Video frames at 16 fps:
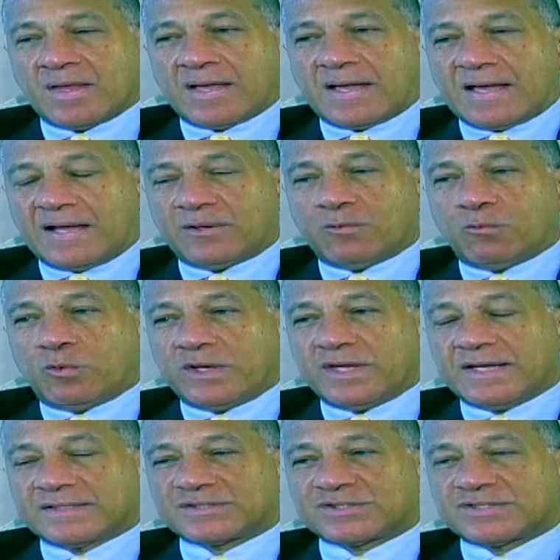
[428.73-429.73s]
And
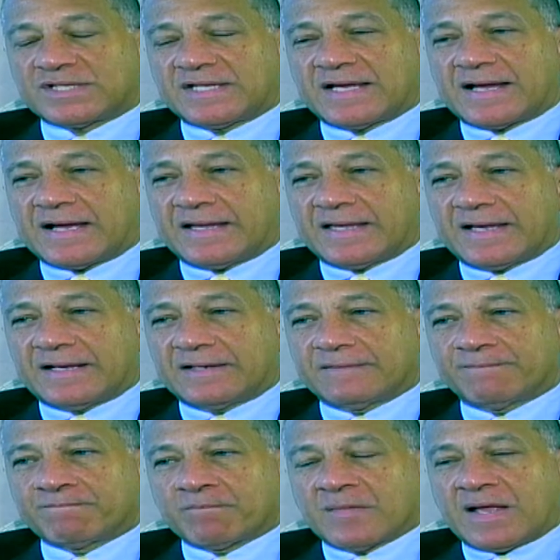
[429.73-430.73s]
we at
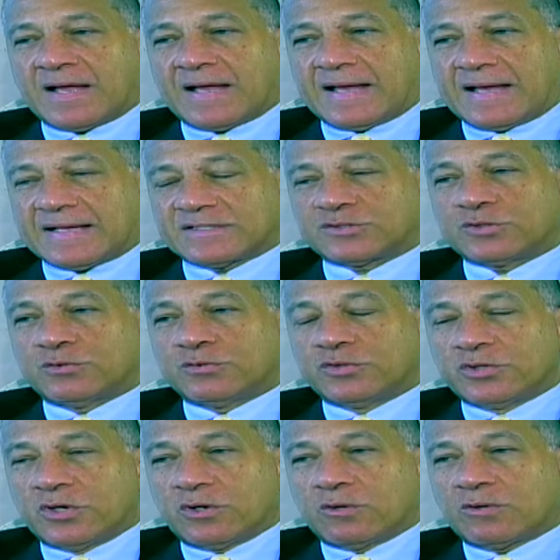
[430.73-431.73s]
CIN, as you
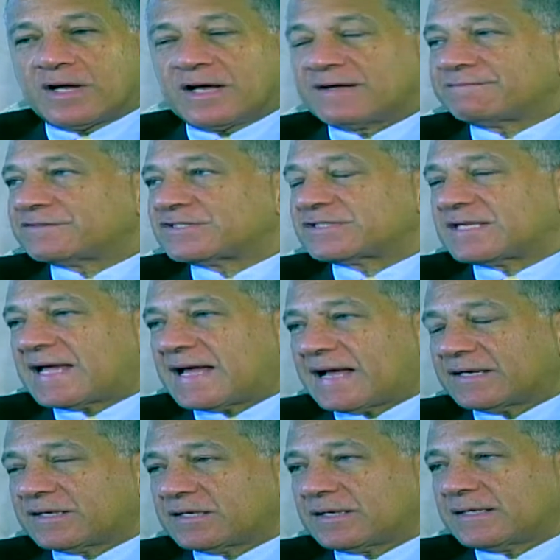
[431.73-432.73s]
know, have
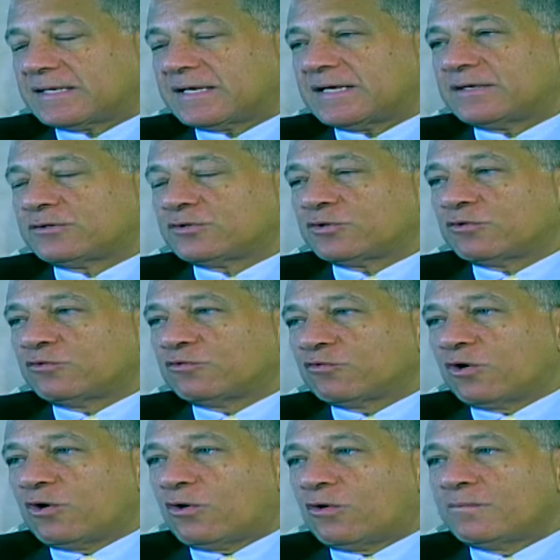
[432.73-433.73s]
started to
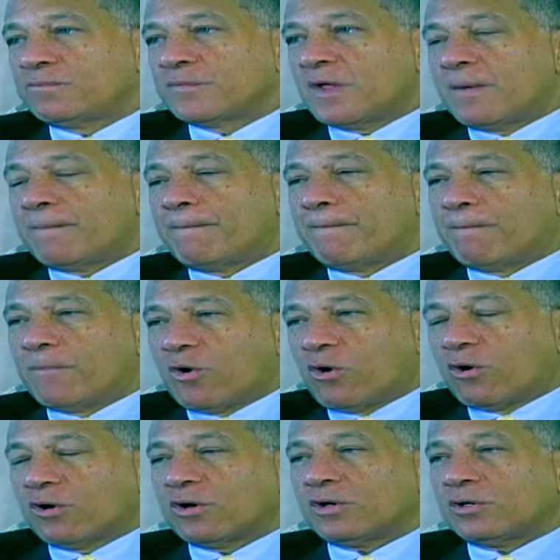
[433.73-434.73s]
grow
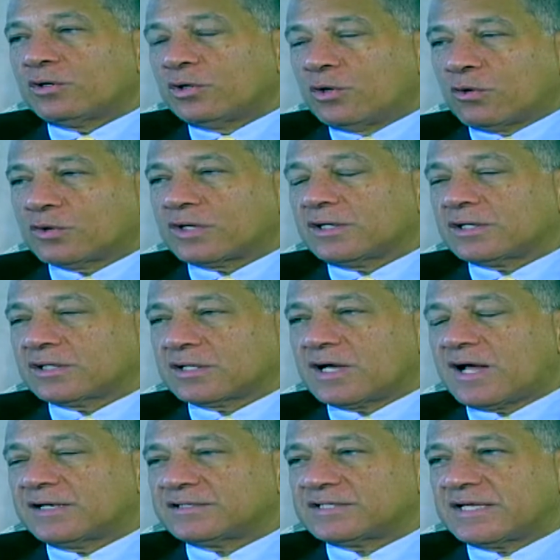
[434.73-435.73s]
more local
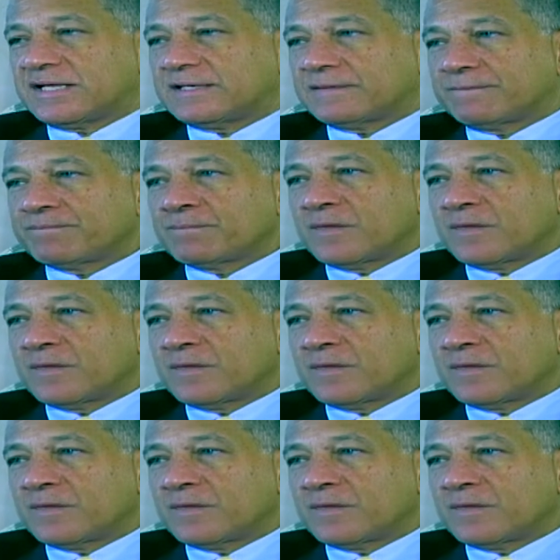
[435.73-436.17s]
content.